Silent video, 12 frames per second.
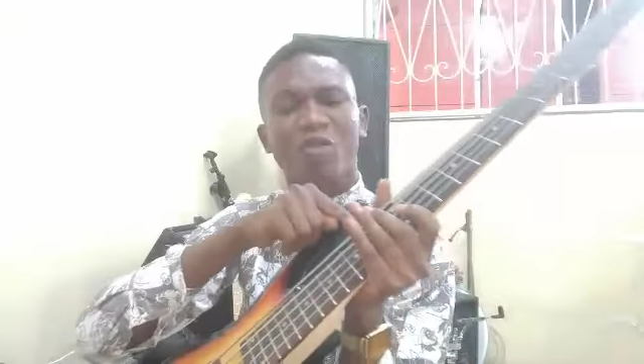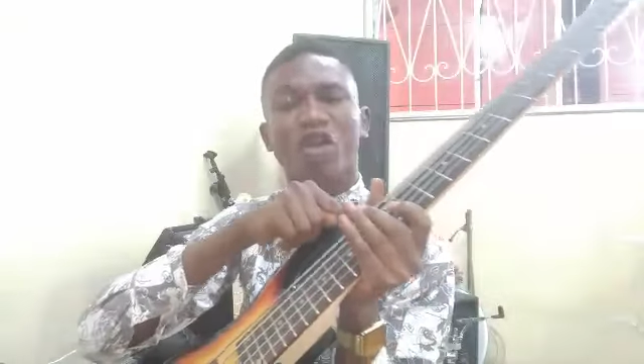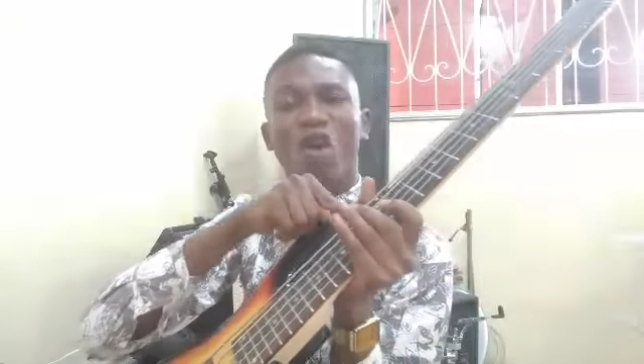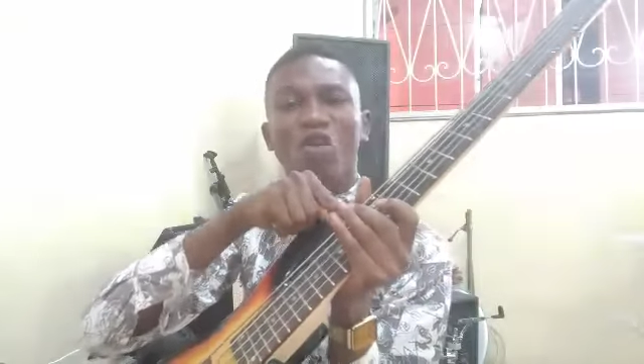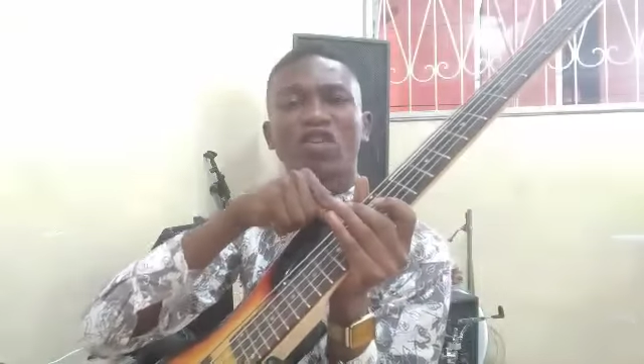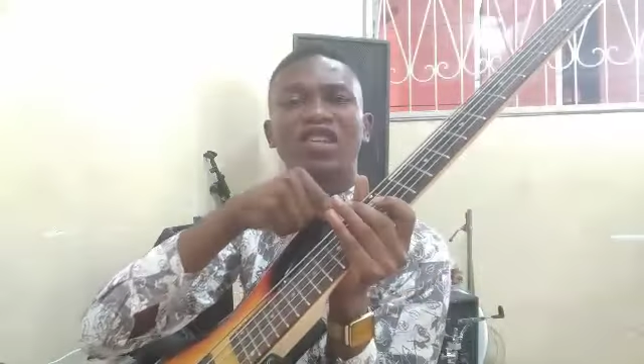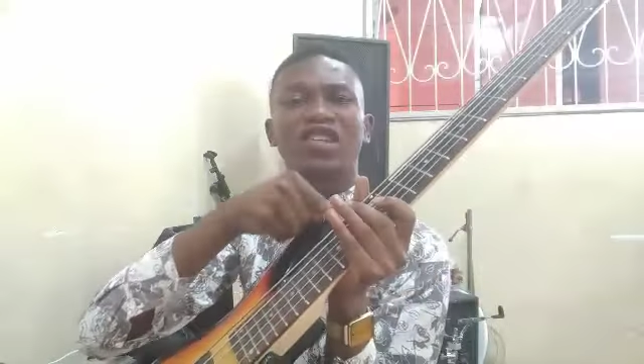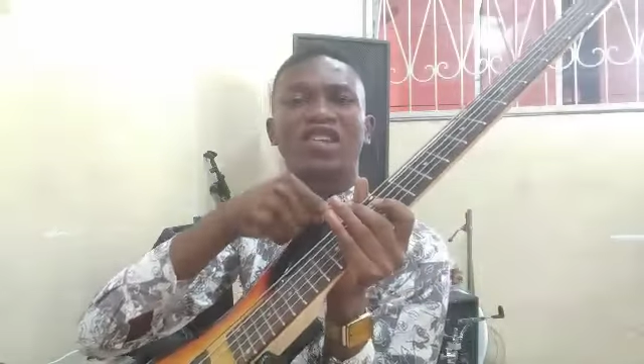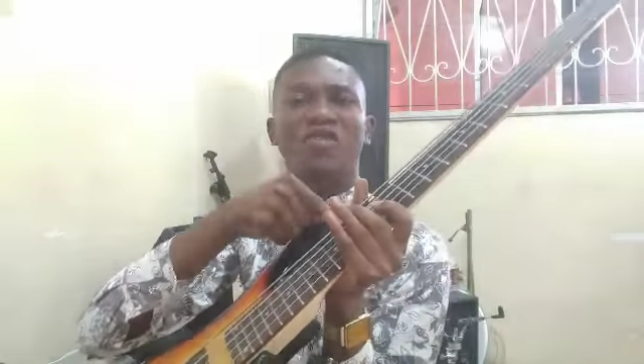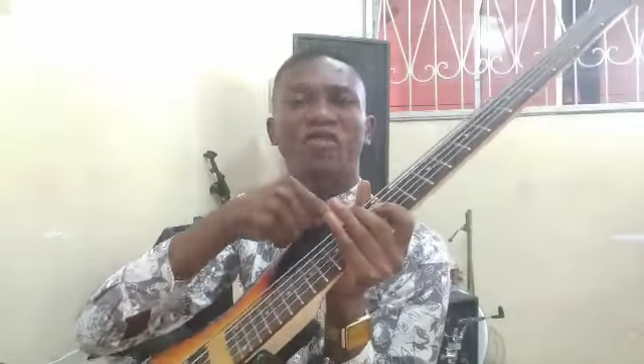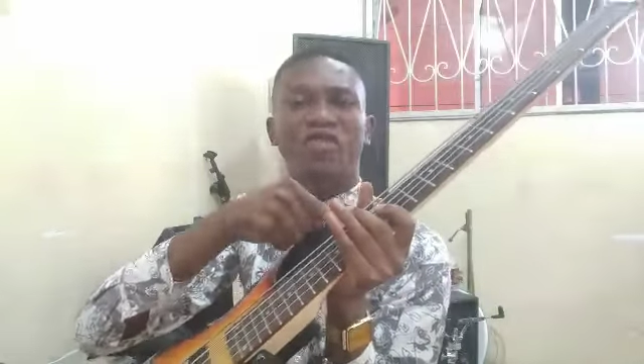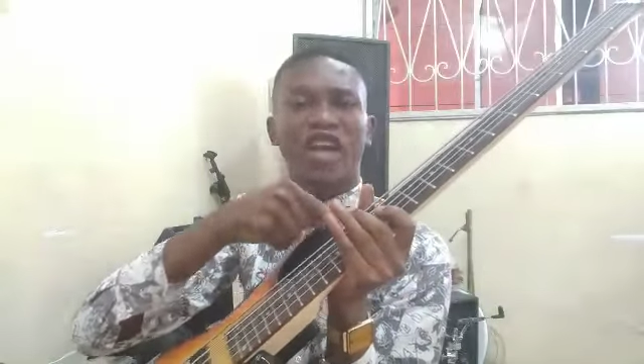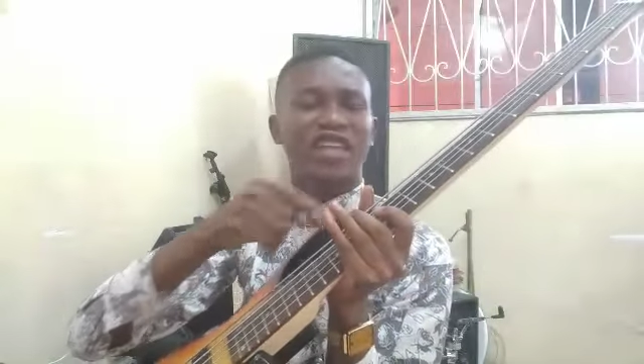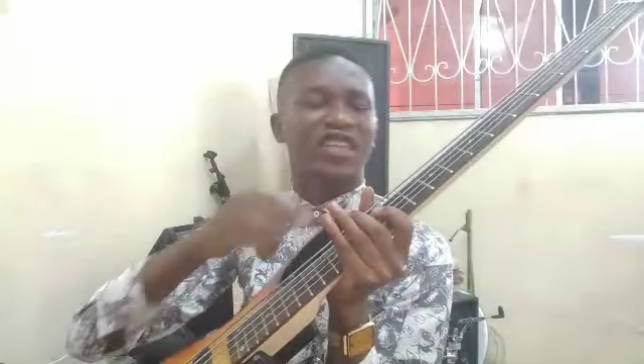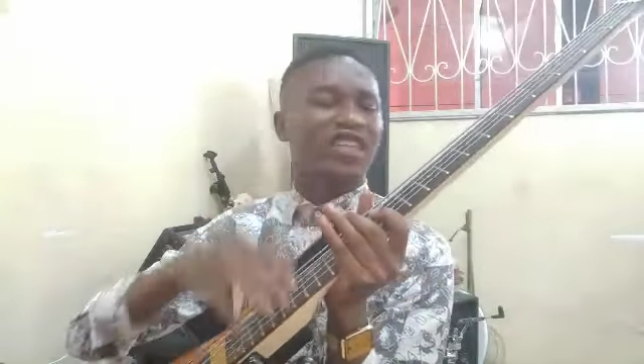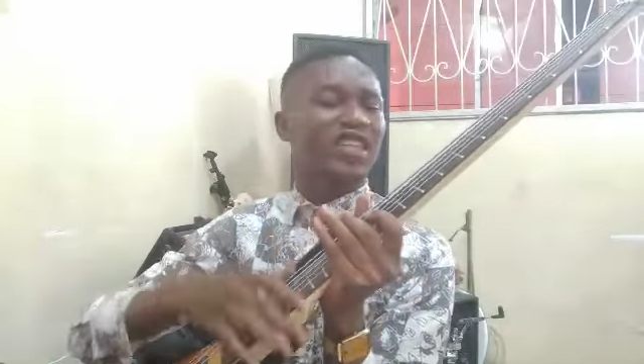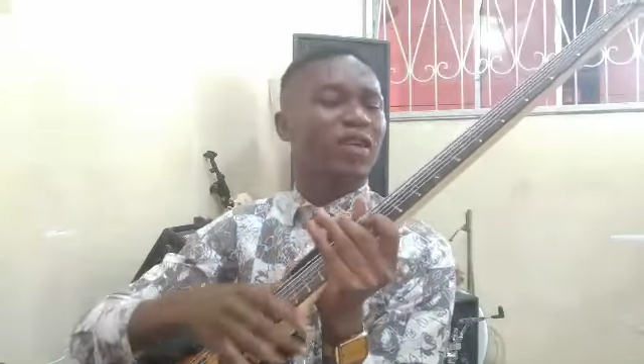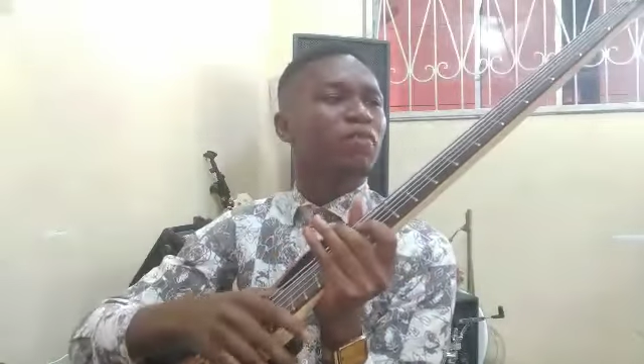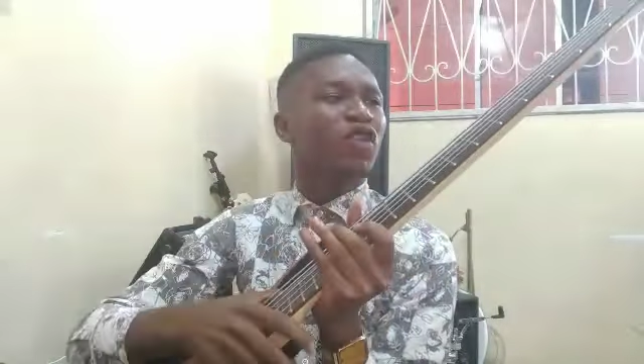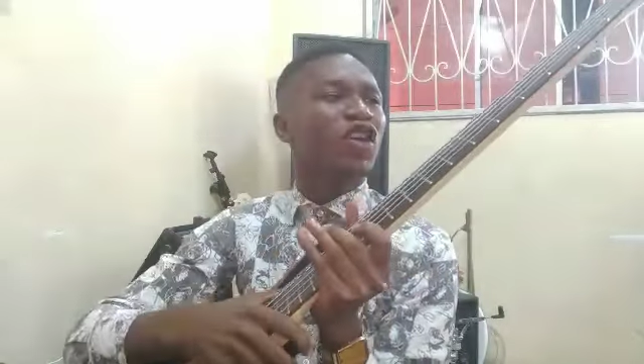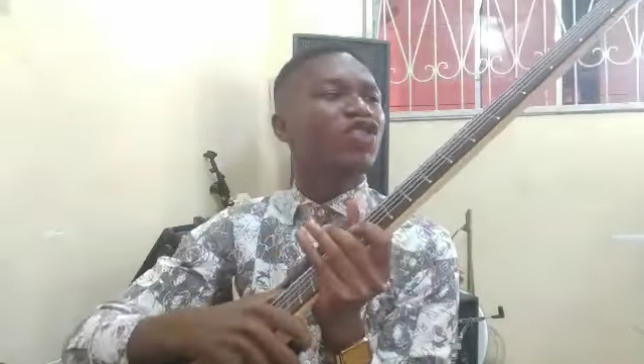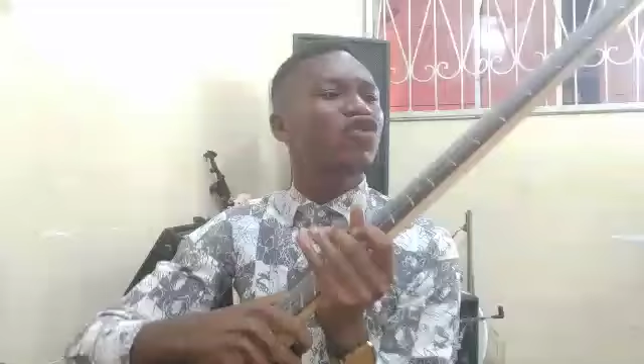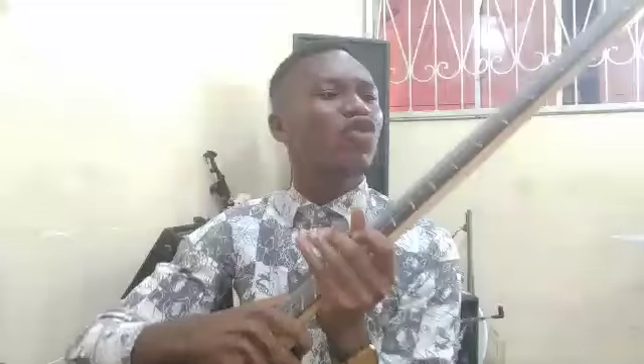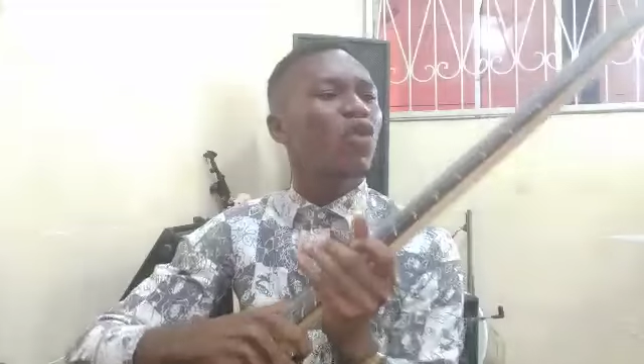and we call this the fret.
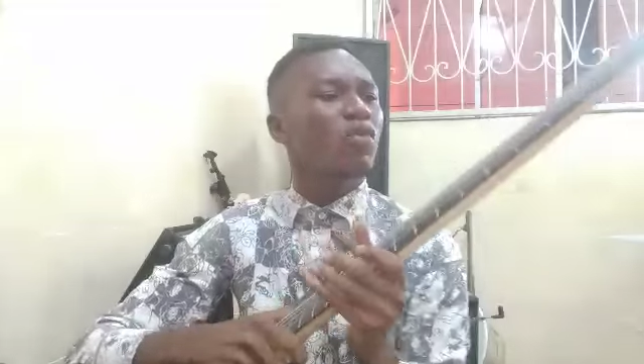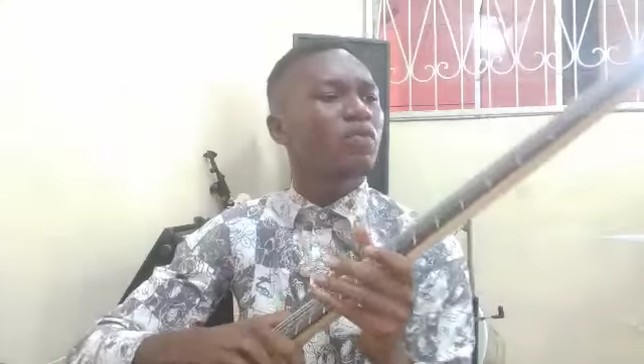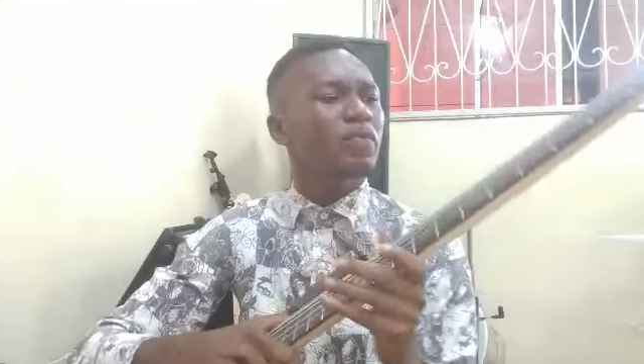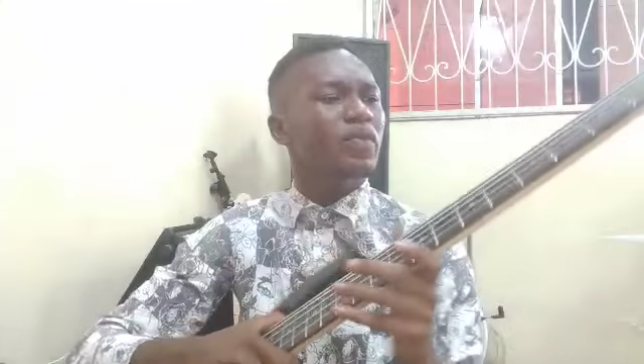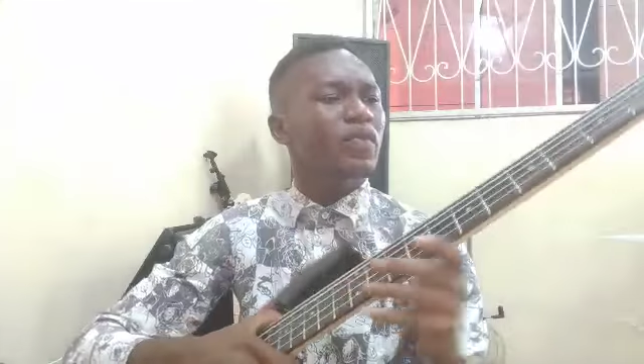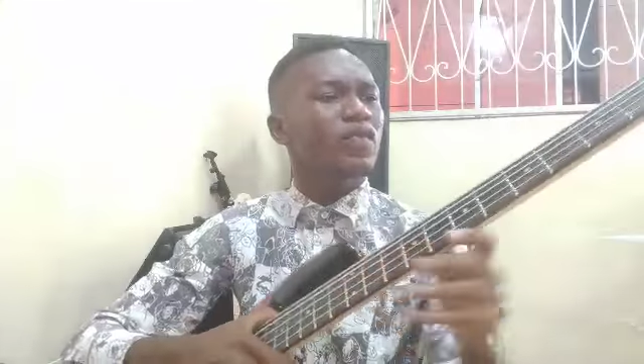So